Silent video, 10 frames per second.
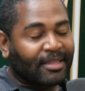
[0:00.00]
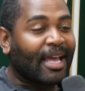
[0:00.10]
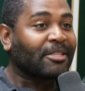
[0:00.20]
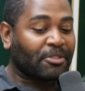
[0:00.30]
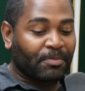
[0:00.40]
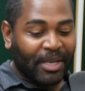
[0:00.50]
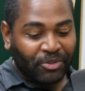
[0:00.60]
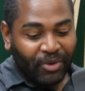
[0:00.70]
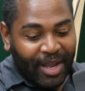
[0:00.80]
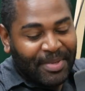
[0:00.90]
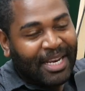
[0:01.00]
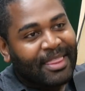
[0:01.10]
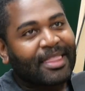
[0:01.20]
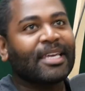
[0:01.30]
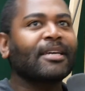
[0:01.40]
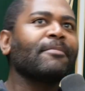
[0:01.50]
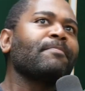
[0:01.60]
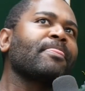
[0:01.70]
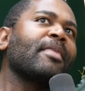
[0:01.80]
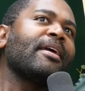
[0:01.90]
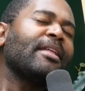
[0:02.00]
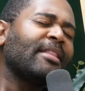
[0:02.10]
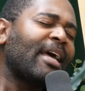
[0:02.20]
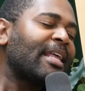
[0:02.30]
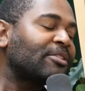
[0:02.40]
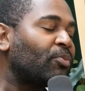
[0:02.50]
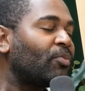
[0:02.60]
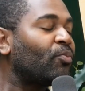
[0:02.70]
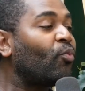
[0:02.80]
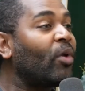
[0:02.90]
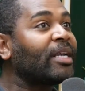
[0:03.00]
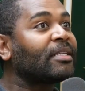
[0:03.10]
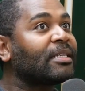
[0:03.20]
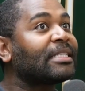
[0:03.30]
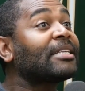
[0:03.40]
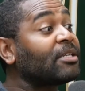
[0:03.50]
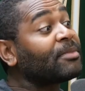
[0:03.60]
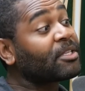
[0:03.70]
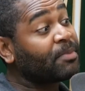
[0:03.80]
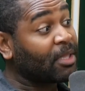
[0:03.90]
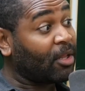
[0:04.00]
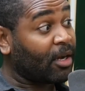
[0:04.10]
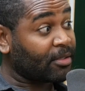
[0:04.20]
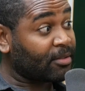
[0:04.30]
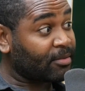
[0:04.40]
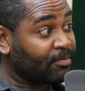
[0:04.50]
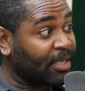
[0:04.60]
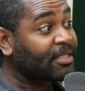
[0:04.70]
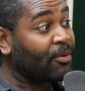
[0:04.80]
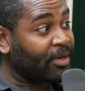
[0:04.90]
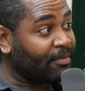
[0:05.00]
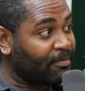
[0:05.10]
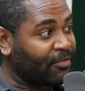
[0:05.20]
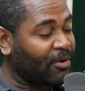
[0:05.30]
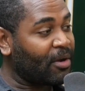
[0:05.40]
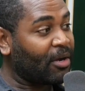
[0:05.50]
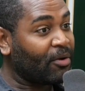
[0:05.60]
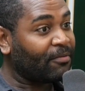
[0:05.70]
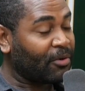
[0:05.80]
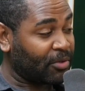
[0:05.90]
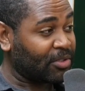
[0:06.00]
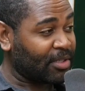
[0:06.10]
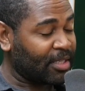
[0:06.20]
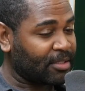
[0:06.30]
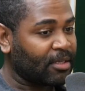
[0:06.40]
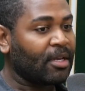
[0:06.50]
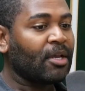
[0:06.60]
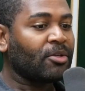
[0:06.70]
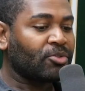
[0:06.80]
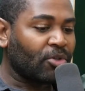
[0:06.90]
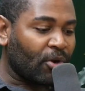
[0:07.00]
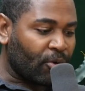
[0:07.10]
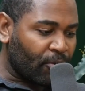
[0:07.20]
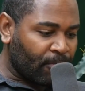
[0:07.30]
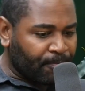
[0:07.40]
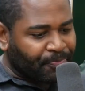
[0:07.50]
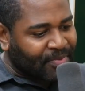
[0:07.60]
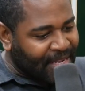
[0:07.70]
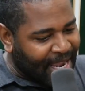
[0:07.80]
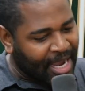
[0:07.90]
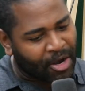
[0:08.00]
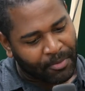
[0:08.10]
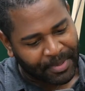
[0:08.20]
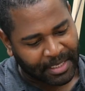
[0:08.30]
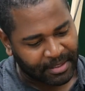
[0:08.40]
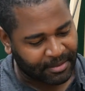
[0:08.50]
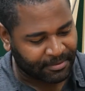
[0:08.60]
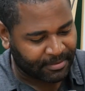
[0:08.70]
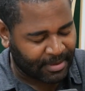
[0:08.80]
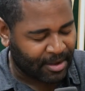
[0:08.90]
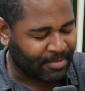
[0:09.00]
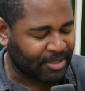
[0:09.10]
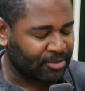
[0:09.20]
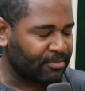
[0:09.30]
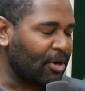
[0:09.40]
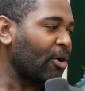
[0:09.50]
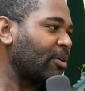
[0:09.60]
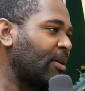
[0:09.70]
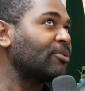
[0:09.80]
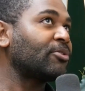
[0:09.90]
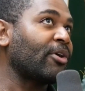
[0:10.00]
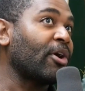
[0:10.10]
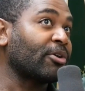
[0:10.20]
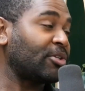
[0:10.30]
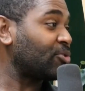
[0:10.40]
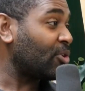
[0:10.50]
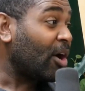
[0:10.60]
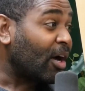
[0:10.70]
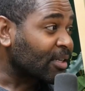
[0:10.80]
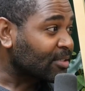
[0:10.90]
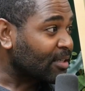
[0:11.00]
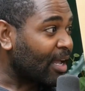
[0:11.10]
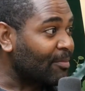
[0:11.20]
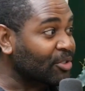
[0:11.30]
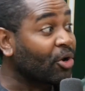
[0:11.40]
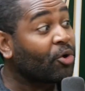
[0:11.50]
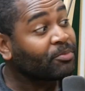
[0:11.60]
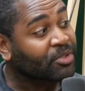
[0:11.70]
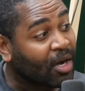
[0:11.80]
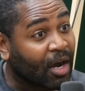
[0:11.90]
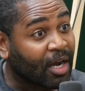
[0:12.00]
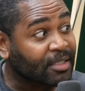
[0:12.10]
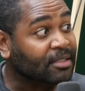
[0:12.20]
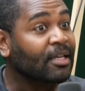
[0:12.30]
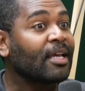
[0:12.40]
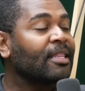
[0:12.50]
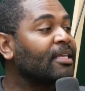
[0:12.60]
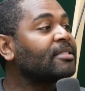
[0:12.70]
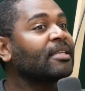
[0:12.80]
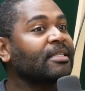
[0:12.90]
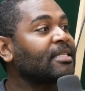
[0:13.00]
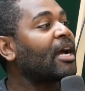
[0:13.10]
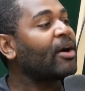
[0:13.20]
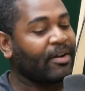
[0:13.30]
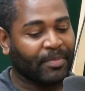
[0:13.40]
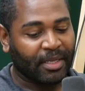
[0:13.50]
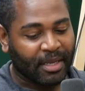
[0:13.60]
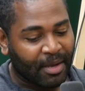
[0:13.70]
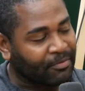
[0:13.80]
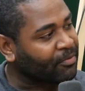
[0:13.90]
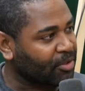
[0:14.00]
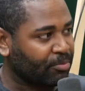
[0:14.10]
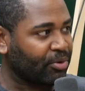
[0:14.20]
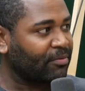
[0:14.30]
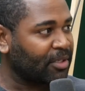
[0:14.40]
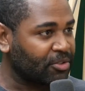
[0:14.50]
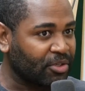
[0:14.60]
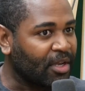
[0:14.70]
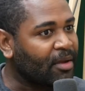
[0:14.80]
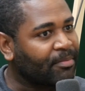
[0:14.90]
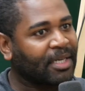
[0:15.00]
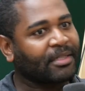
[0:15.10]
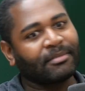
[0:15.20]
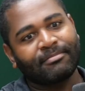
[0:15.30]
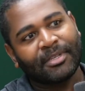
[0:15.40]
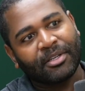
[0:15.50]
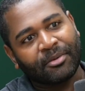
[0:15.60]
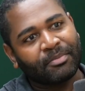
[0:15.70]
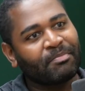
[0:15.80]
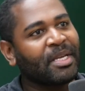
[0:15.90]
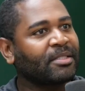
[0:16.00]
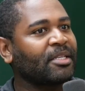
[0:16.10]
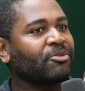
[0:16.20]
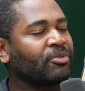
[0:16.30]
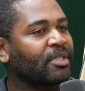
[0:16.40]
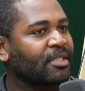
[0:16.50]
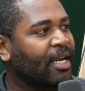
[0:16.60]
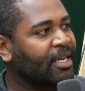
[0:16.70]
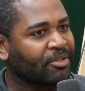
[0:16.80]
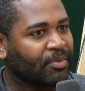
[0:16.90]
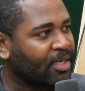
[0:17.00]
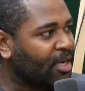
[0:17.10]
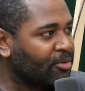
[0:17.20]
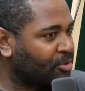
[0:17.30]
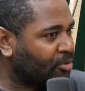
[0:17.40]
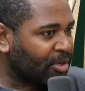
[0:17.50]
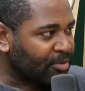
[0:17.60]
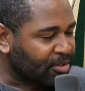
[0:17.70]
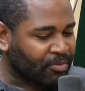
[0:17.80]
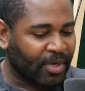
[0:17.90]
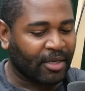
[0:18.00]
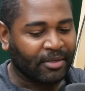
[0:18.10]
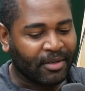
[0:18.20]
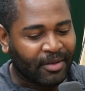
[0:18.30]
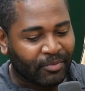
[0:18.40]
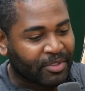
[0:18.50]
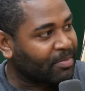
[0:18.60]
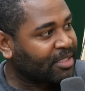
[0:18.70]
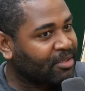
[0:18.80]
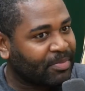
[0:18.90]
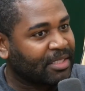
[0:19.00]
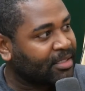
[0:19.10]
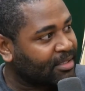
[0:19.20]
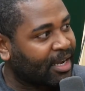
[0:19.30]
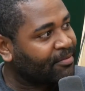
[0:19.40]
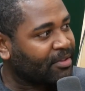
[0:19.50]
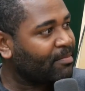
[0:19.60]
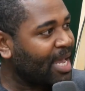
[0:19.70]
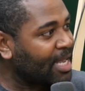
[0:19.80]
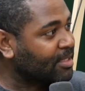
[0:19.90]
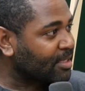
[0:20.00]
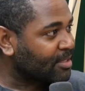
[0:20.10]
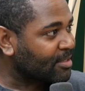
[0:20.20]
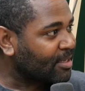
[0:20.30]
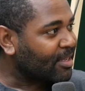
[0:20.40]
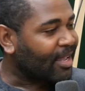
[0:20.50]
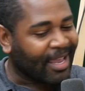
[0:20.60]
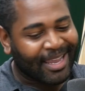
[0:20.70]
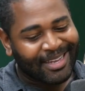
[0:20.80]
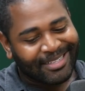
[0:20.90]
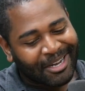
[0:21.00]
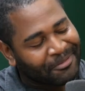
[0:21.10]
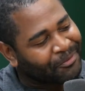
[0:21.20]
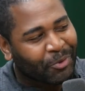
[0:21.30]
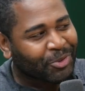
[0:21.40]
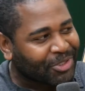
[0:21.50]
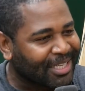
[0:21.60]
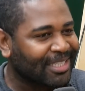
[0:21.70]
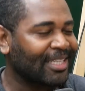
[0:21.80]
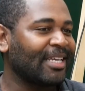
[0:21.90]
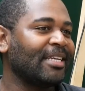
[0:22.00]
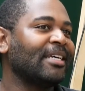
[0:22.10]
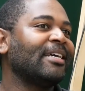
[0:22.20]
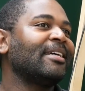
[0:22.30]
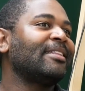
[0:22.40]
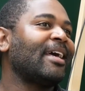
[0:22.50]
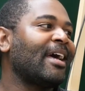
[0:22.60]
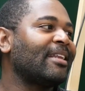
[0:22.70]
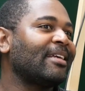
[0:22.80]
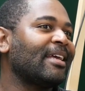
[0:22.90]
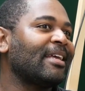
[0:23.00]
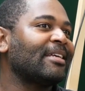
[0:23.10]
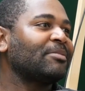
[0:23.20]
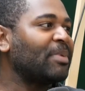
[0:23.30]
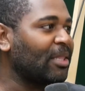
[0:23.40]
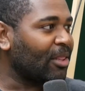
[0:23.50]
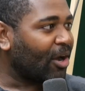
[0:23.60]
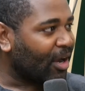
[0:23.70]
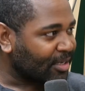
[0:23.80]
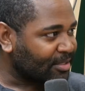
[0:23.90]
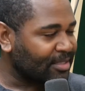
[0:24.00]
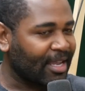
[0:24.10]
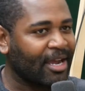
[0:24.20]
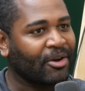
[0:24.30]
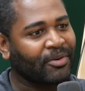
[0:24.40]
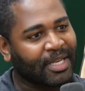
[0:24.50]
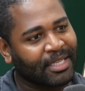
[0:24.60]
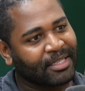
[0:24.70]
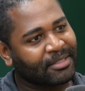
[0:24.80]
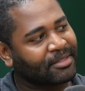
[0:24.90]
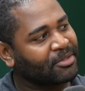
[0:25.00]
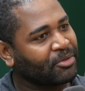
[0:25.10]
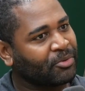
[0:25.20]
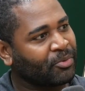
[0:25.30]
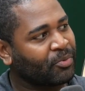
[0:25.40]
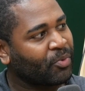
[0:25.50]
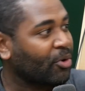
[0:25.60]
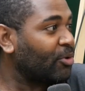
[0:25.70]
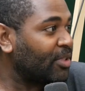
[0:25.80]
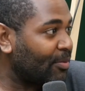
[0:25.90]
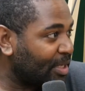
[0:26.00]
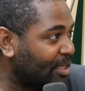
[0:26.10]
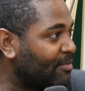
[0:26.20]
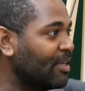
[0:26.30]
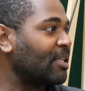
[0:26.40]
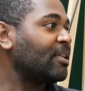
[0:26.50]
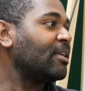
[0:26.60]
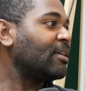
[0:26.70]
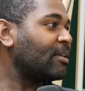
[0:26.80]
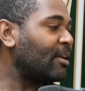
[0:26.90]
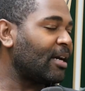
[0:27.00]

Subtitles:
That's special. I mean, I think, and that's something that's been lost because I want to focus on this. So now, because of how much architecture costs, how much homes cost, these things now have become for the privileged. But mid-century design, as we know, this well, was meant to be designed for the masses, and unfortunately, that has been lost now in this new world that we live in.